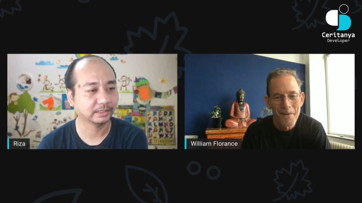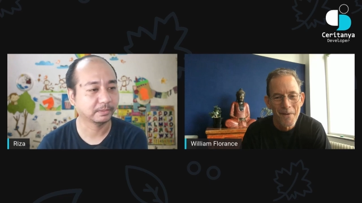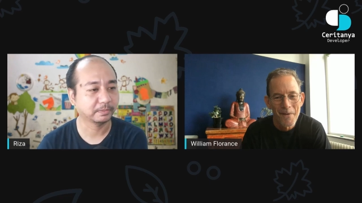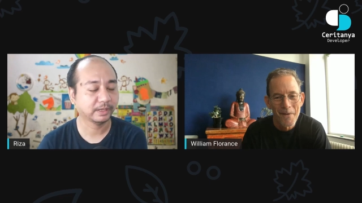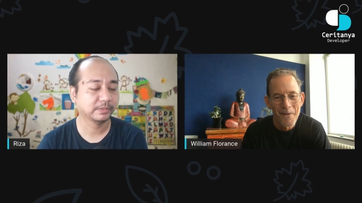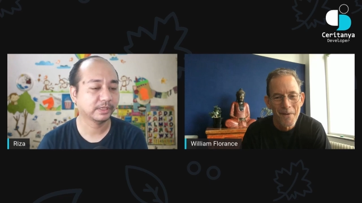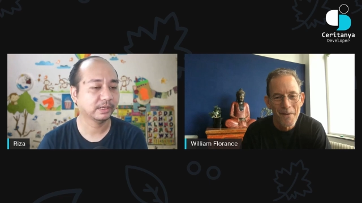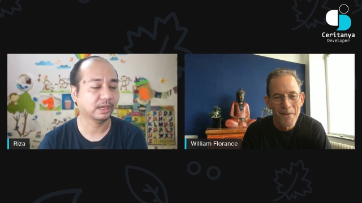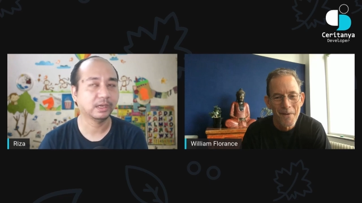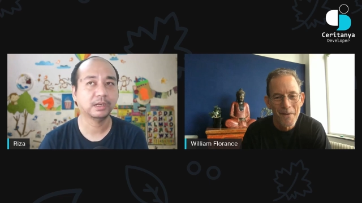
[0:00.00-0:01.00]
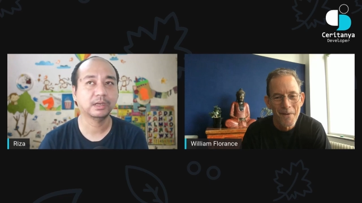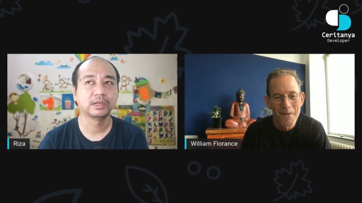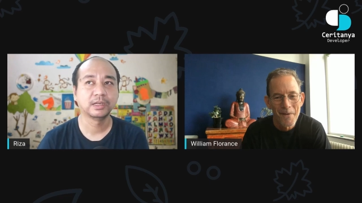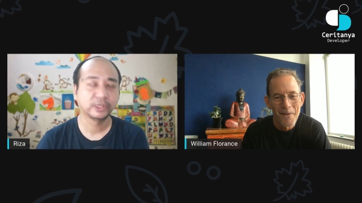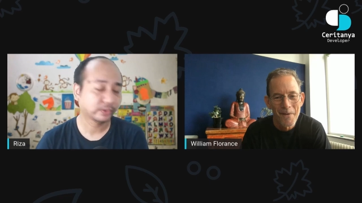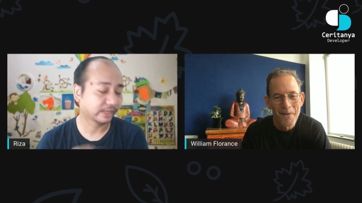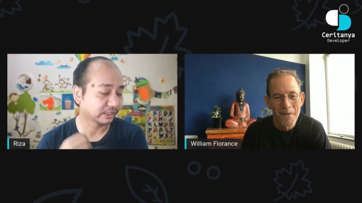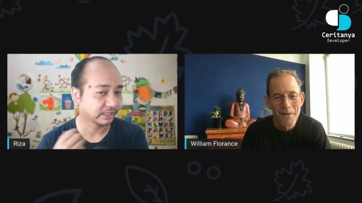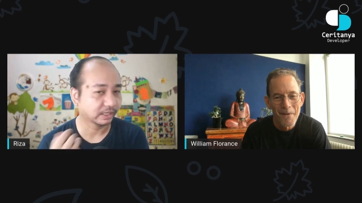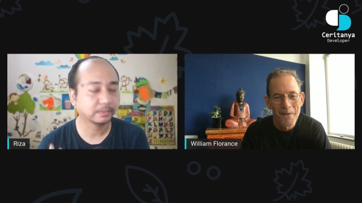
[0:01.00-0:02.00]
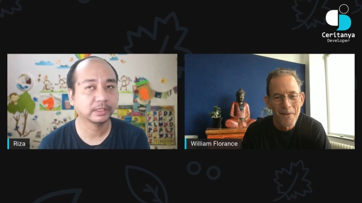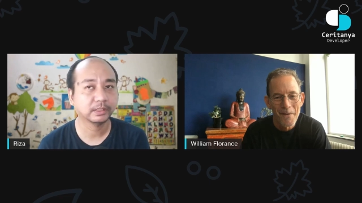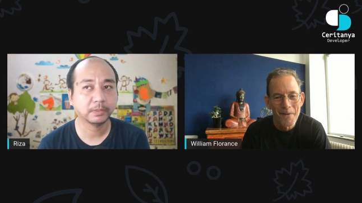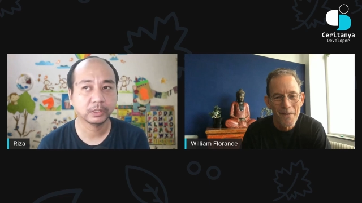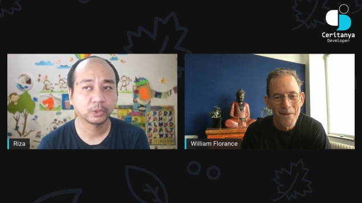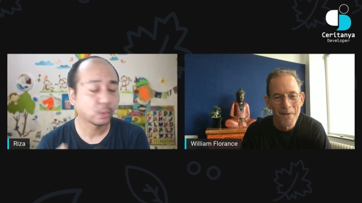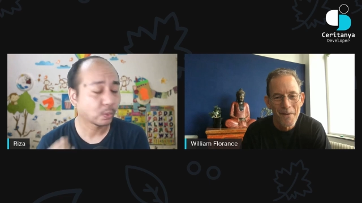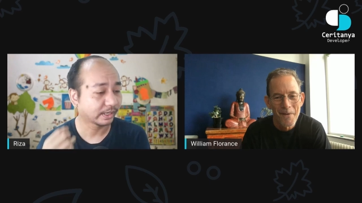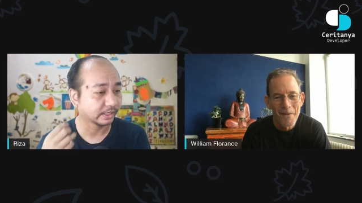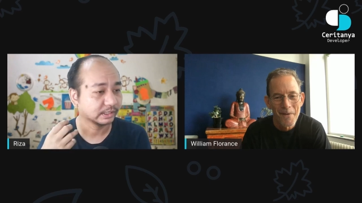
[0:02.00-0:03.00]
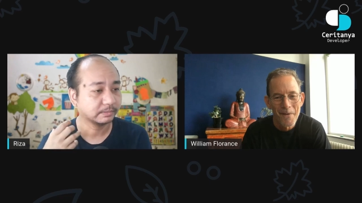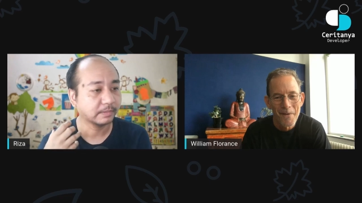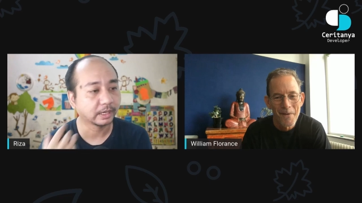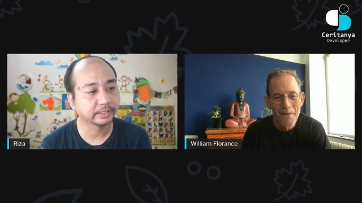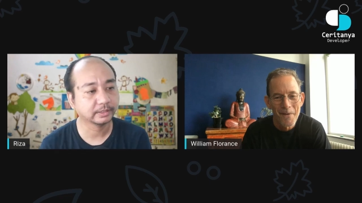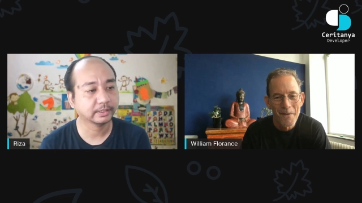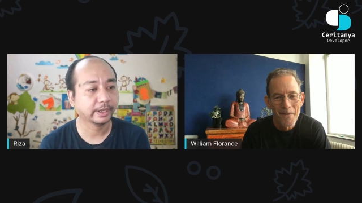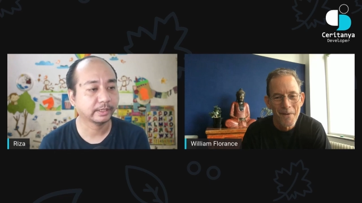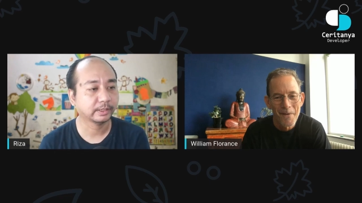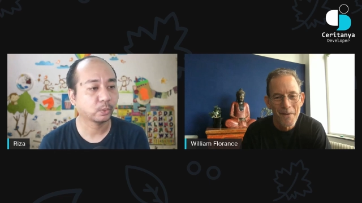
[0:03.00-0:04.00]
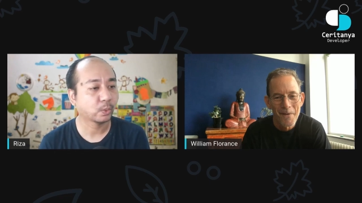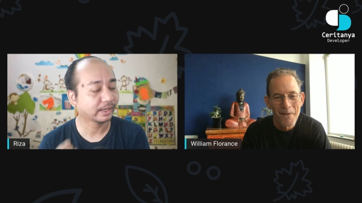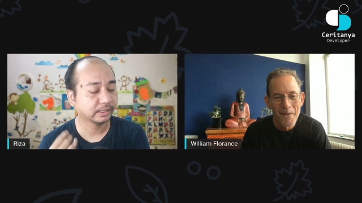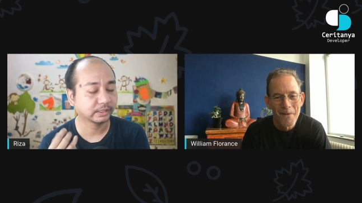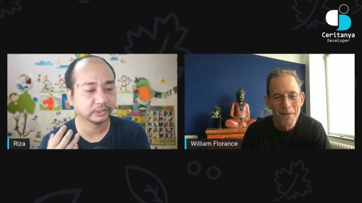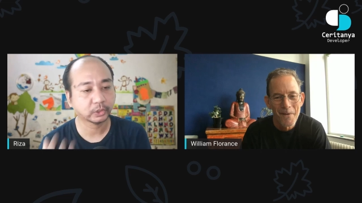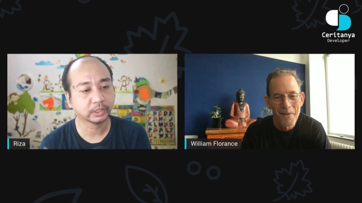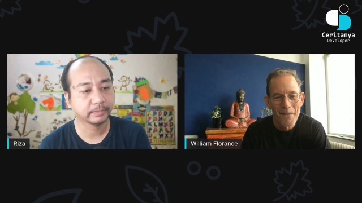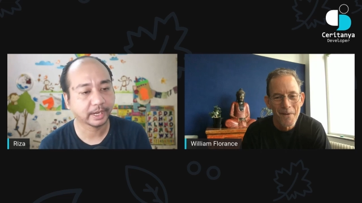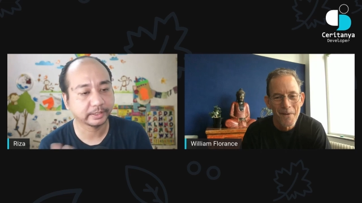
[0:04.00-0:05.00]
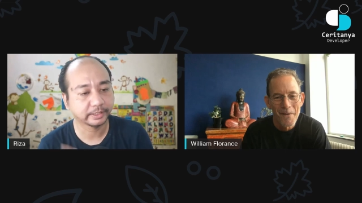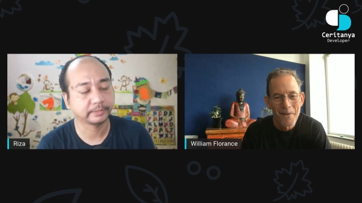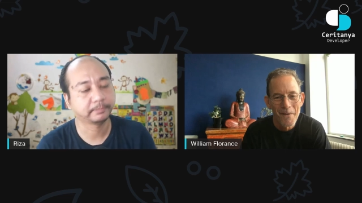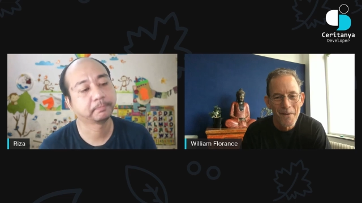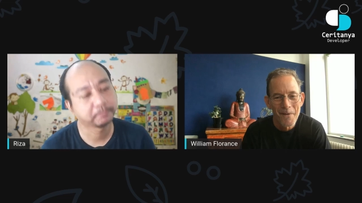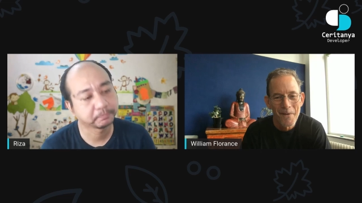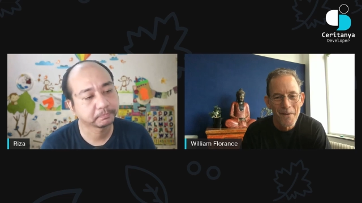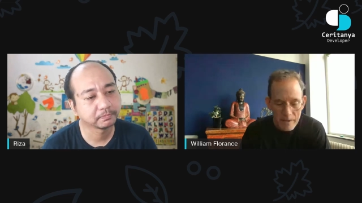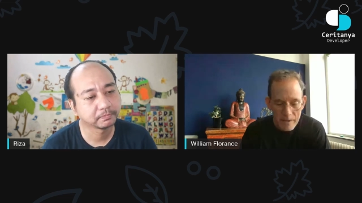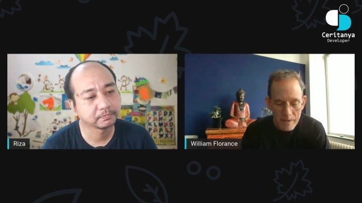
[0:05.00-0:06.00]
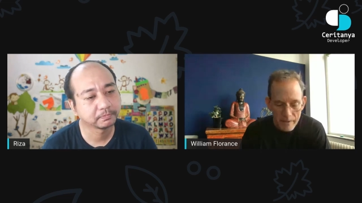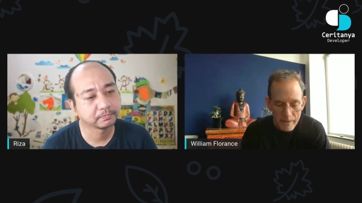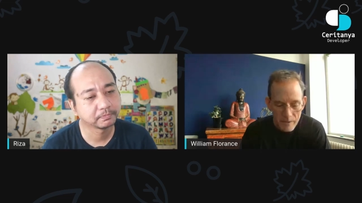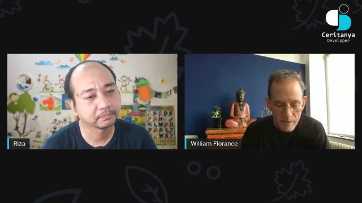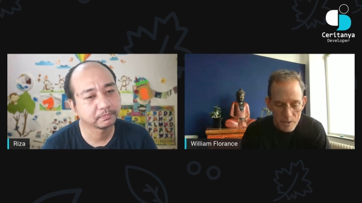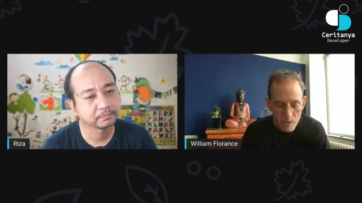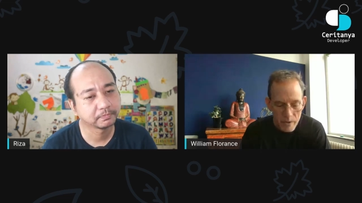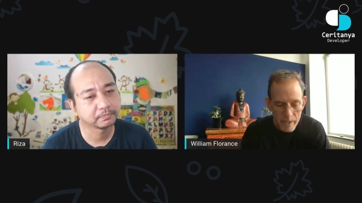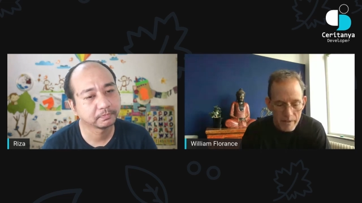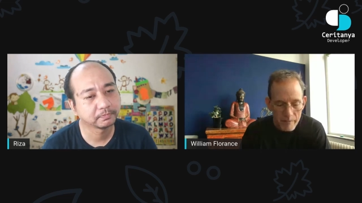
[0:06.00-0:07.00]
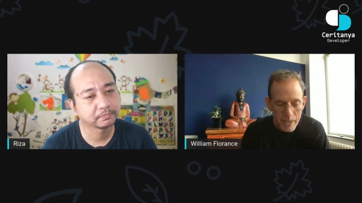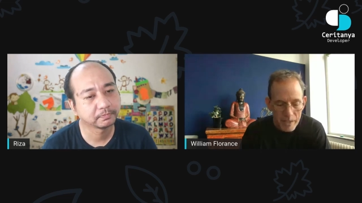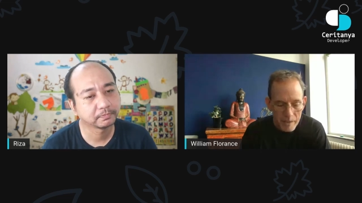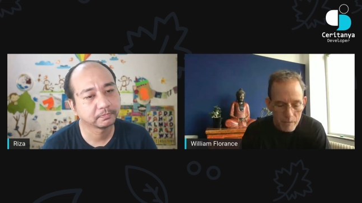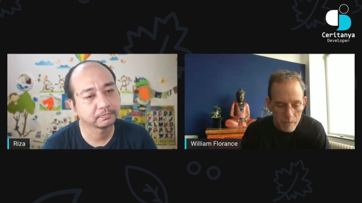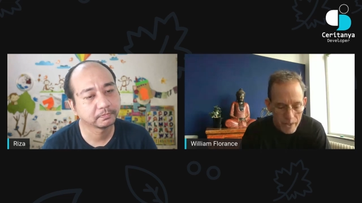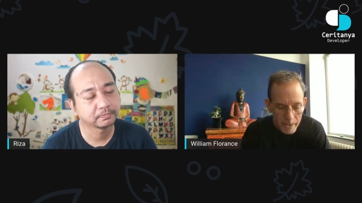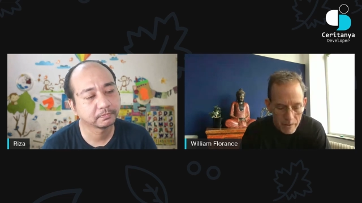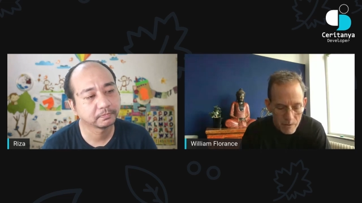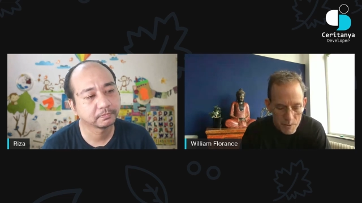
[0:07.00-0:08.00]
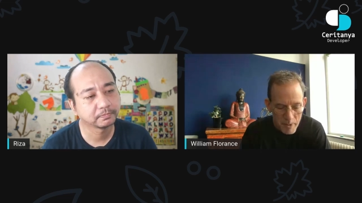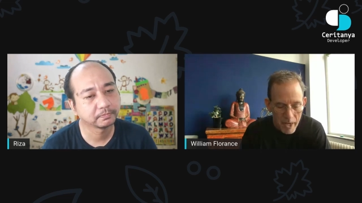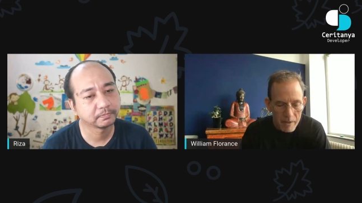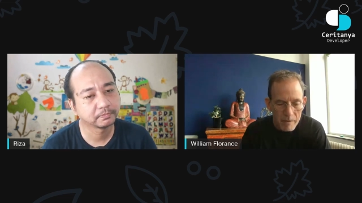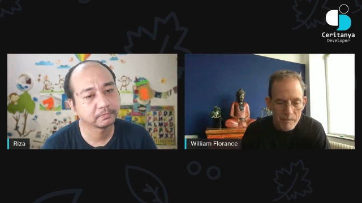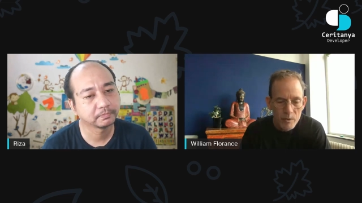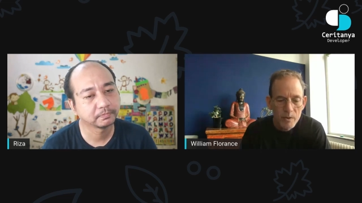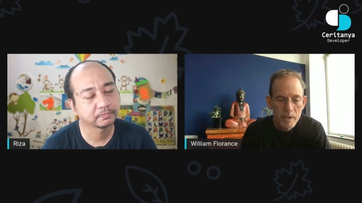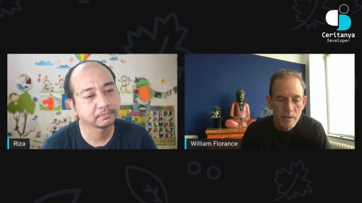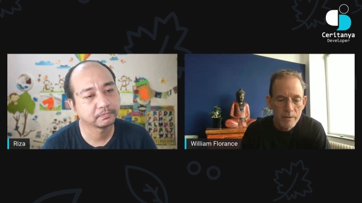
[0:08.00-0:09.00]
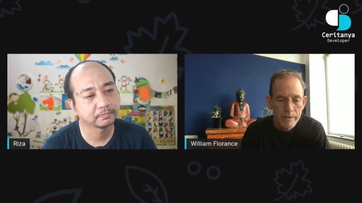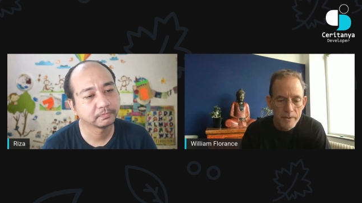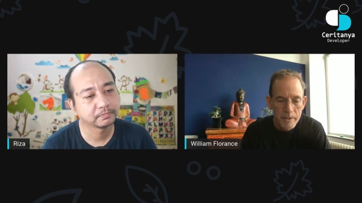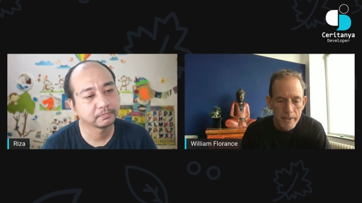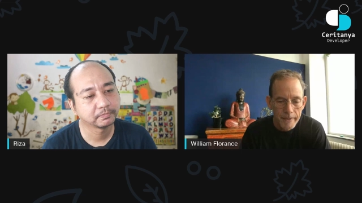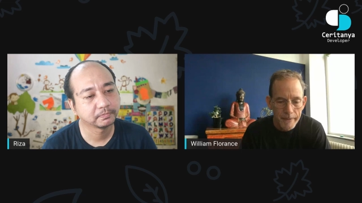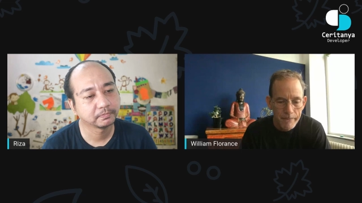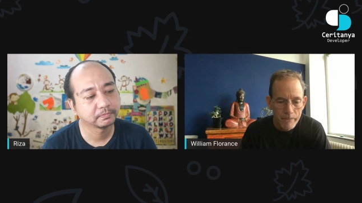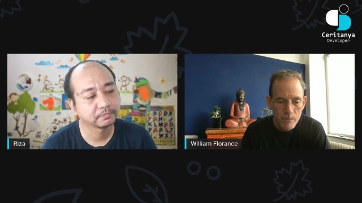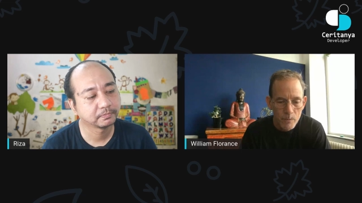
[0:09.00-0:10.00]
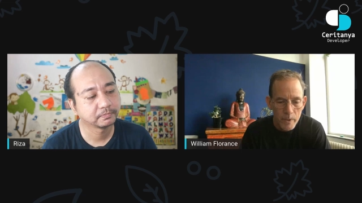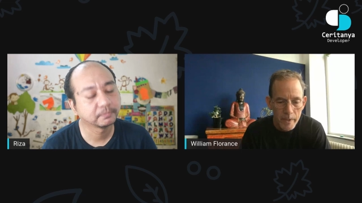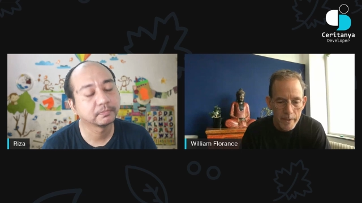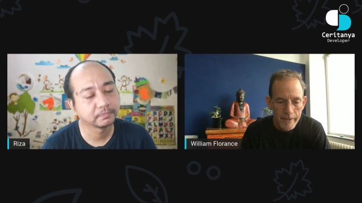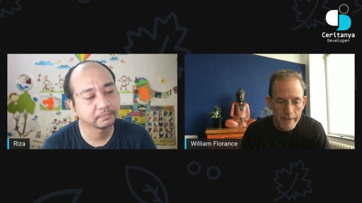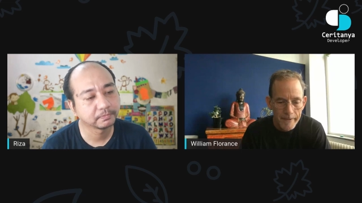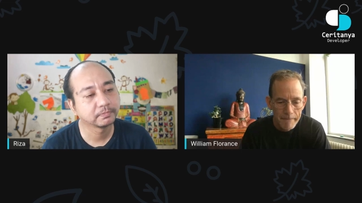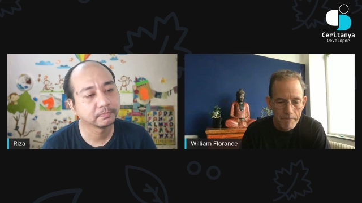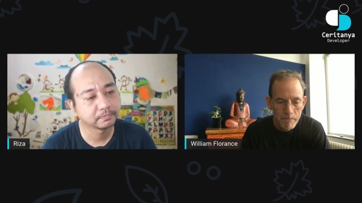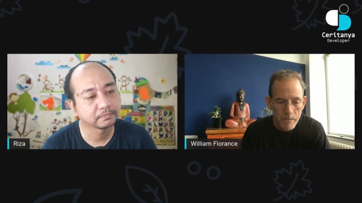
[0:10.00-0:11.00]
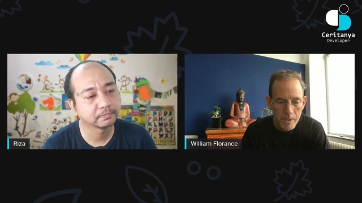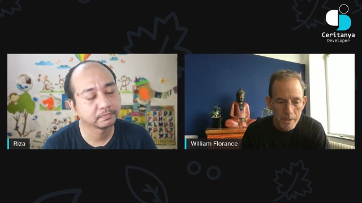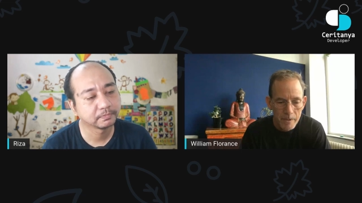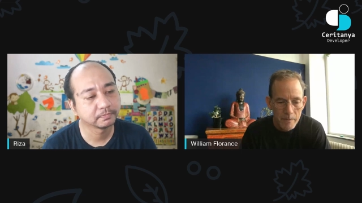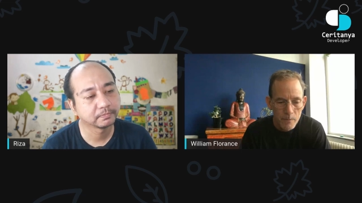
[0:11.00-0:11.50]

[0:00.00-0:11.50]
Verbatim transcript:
Speaker 1: Maybe you can share a bit about what is Bangkit and what the story behind it.
Speaker 2: Yeah, well, I mean, the story of Bangkit really goes back a few years when